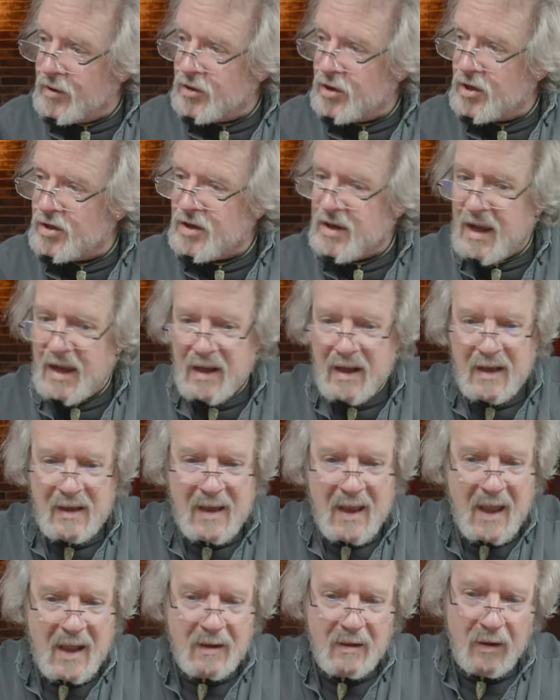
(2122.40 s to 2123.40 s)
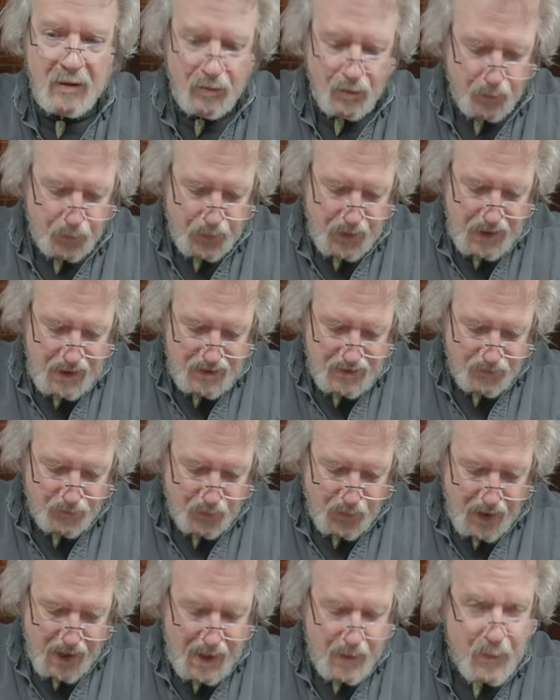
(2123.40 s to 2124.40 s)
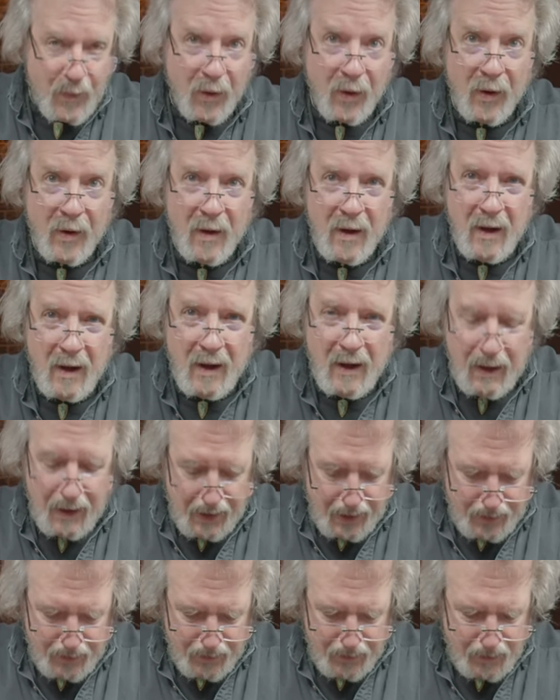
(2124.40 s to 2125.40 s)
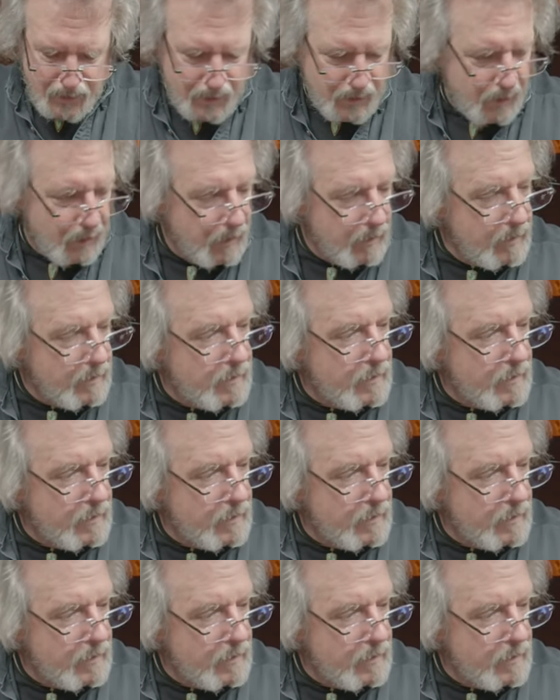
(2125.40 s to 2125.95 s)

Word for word: just getting that little piece of paper out of there